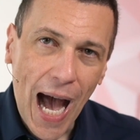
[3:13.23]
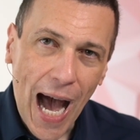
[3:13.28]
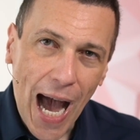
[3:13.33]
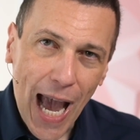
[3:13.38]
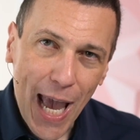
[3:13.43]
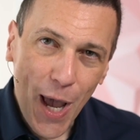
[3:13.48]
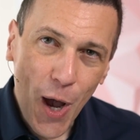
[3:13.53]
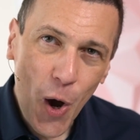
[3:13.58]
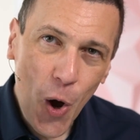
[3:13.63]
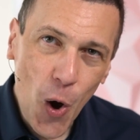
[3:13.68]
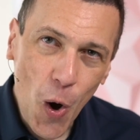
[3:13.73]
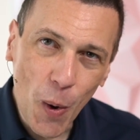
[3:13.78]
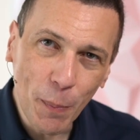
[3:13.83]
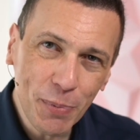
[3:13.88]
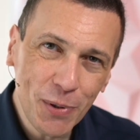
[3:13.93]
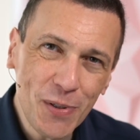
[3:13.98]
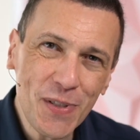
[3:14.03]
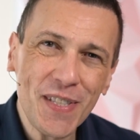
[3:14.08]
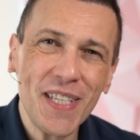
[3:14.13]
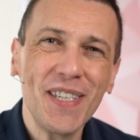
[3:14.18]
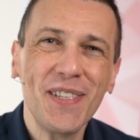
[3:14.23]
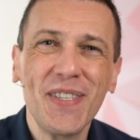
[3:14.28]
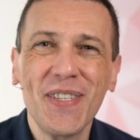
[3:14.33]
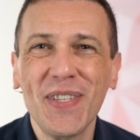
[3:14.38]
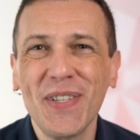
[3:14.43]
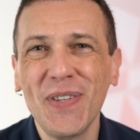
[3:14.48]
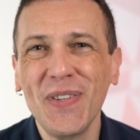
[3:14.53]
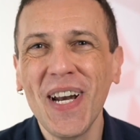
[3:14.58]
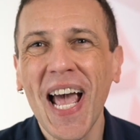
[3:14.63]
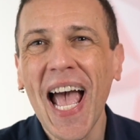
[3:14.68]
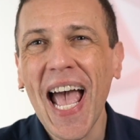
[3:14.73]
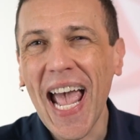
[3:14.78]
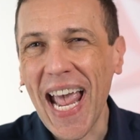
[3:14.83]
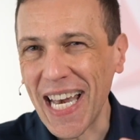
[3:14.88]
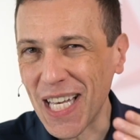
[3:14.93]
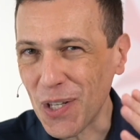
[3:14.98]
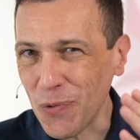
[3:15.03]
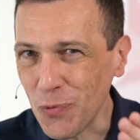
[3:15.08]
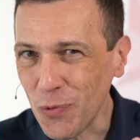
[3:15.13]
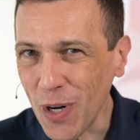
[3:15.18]
I hope to see you soon
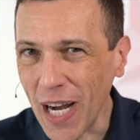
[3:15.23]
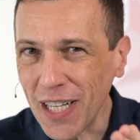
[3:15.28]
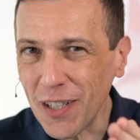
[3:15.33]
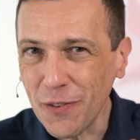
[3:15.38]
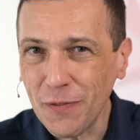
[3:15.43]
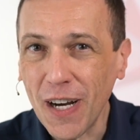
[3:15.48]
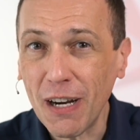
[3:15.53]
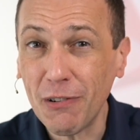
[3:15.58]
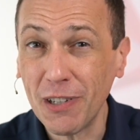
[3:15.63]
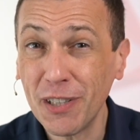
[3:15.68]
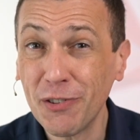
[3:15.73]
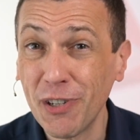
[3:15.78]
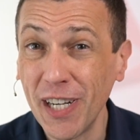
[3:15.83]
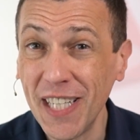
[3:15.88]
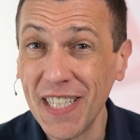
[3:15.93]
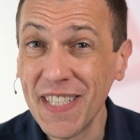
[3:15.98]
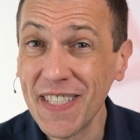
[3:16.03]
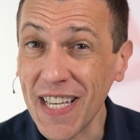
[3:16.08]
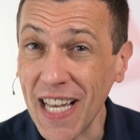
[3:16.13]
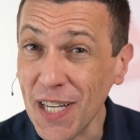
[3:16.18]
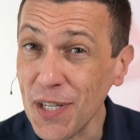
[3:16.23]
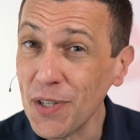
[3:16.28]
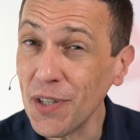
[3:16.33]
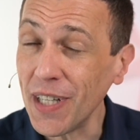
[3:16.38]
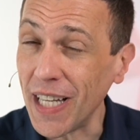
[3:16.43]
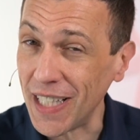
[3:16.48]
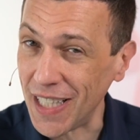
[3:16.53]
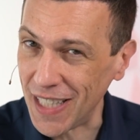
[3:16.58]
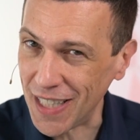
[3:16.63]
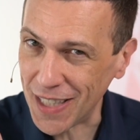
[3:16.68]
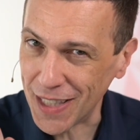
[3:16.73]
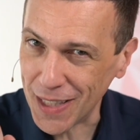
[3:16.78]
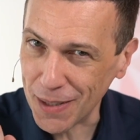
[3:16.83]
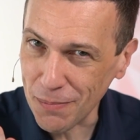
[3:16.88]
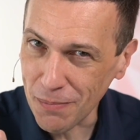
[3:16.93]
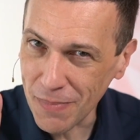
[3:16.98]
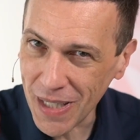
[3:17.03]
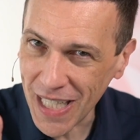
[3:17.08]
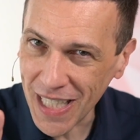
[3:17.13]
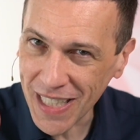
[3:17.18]
at one of our training sessions, and in
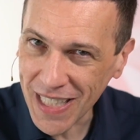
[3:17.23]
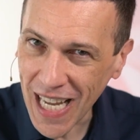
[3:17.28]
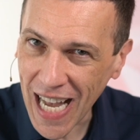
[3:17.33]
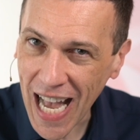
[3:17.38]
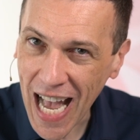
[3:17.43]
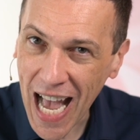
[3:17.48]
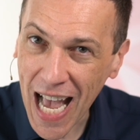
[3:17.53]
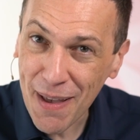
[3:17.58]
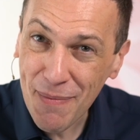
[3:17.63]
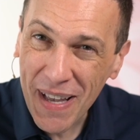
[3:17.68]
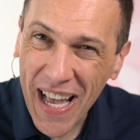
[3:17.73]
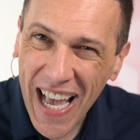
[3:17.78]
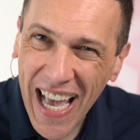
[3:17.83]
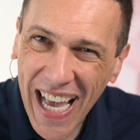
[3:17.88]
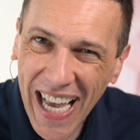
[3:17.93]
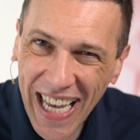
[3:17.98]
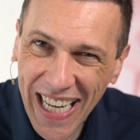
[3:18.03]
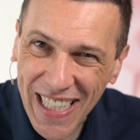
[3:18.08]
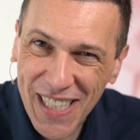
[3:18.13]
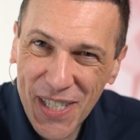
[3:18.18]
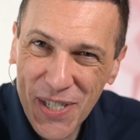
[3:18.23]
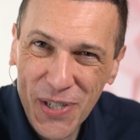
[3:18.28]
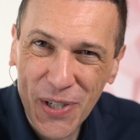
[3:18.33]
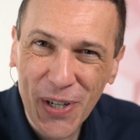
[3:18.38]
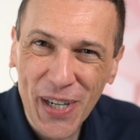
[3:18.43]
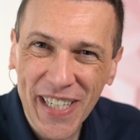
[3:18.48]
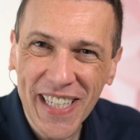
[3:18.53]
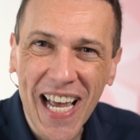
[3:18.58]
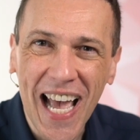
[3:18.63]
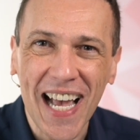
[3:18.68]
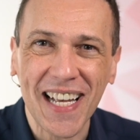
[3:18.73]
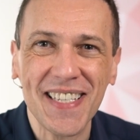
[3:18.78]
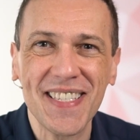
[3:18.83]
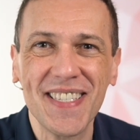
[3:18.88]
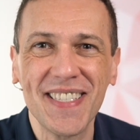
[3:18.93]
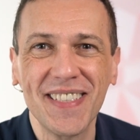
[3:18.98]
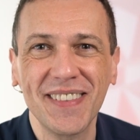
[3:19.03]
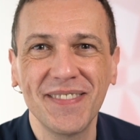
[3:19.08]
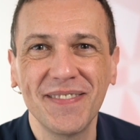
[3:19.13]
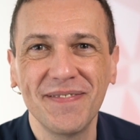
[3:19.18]
the meantime, enjoy
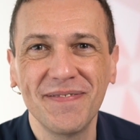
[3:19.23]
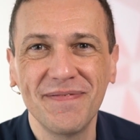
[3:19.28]
DAX!